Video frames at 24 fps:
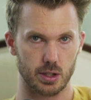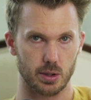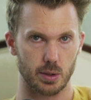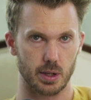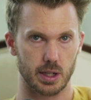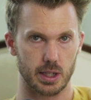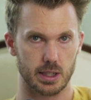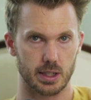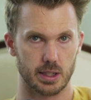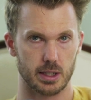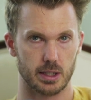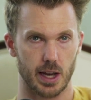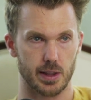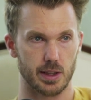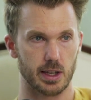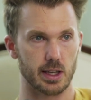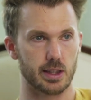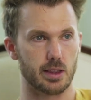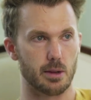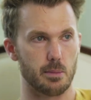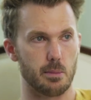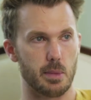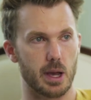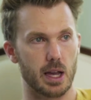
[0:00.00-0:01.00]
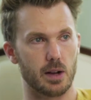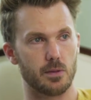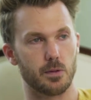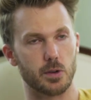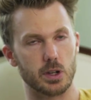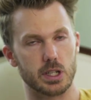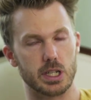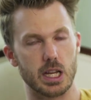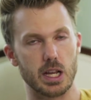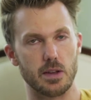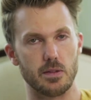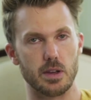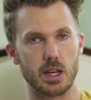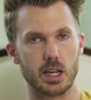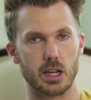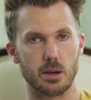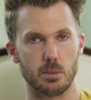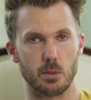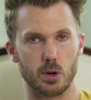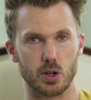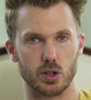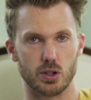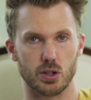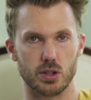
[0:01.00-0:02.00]
do it. I think the made-for-TV
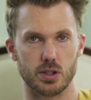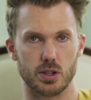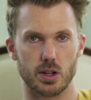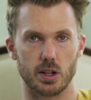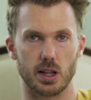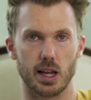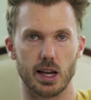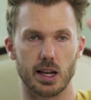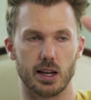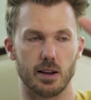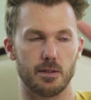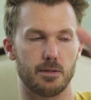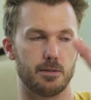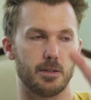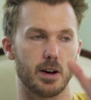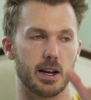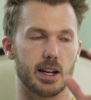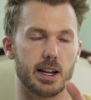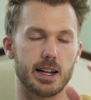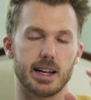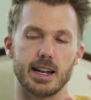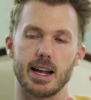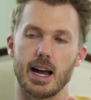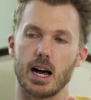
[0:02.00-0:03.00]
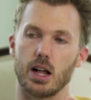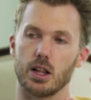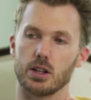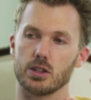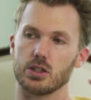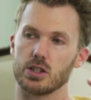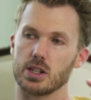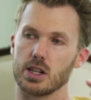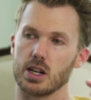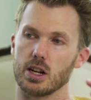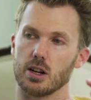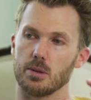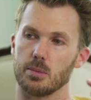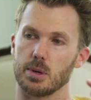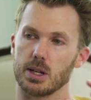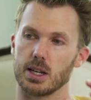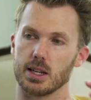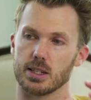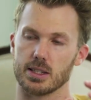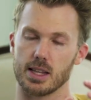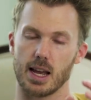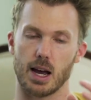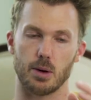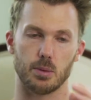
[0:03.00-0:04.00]
commercials are like a fun analogy here
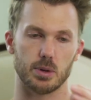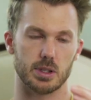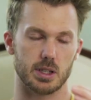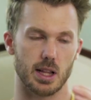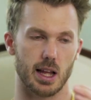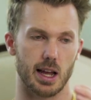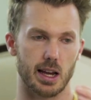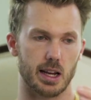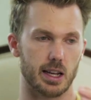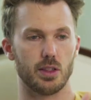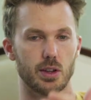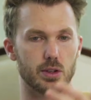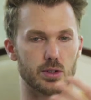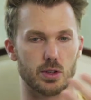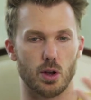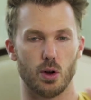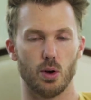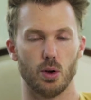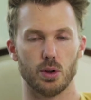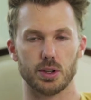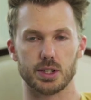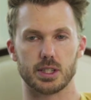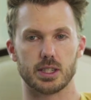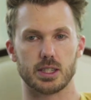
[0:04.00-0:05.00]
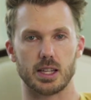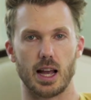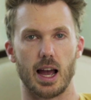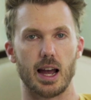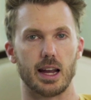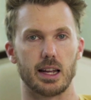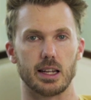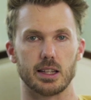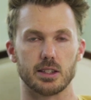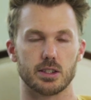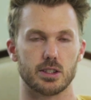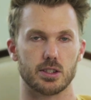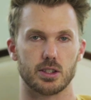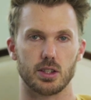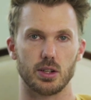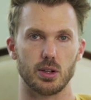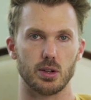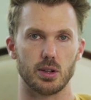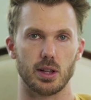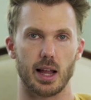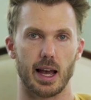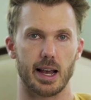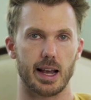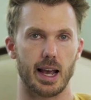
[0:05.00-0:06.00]
because that was like, there's a whole science
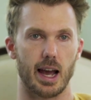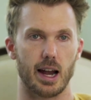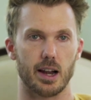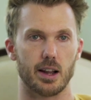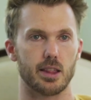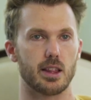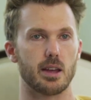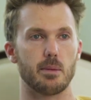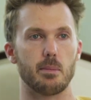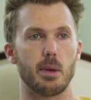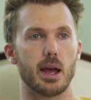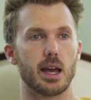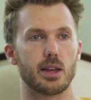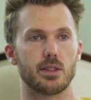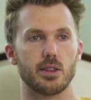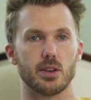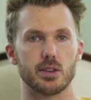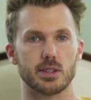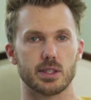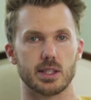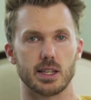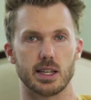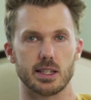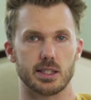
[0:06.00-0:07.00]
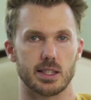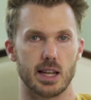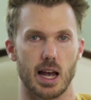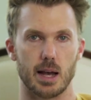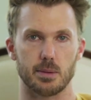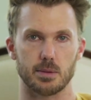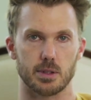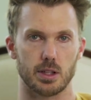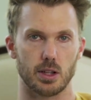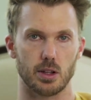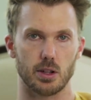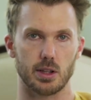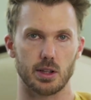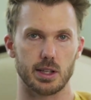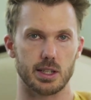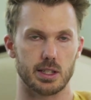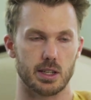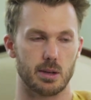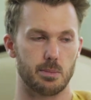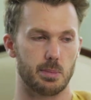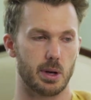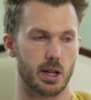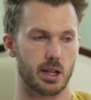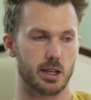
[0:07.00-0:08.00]
to like, how do they make those things absolutely as
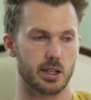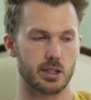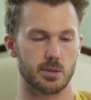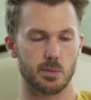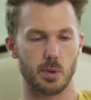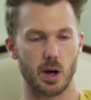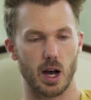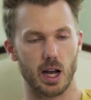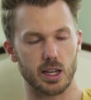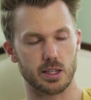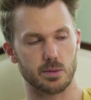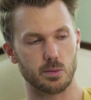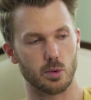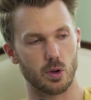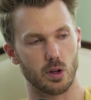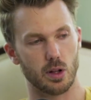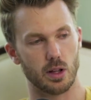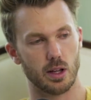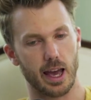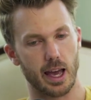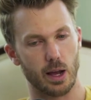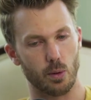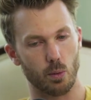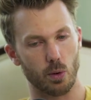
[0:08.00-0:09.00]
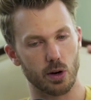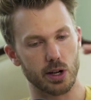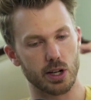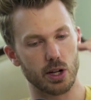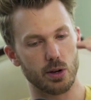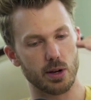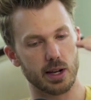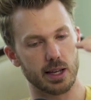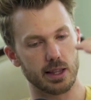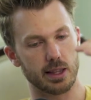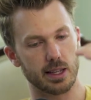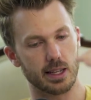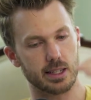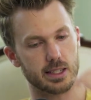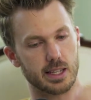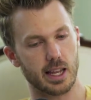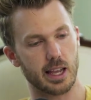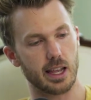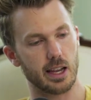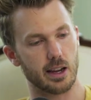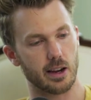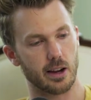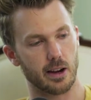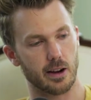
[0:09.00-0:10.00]
compelling as possible? And we're doing this
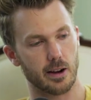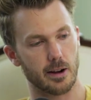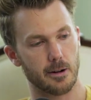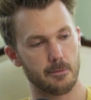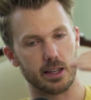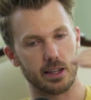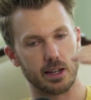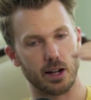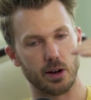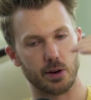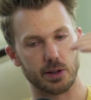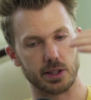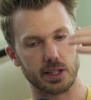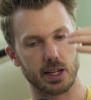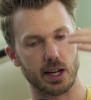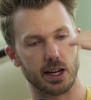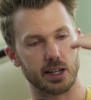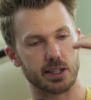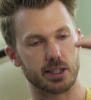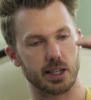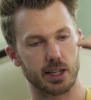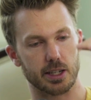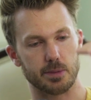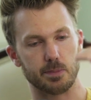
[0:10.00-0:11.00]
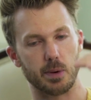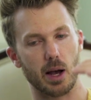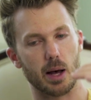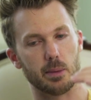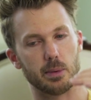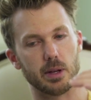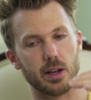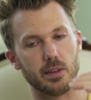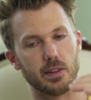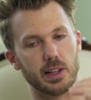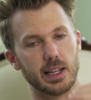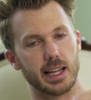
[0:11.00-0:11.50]
here, you know, in the context probably of a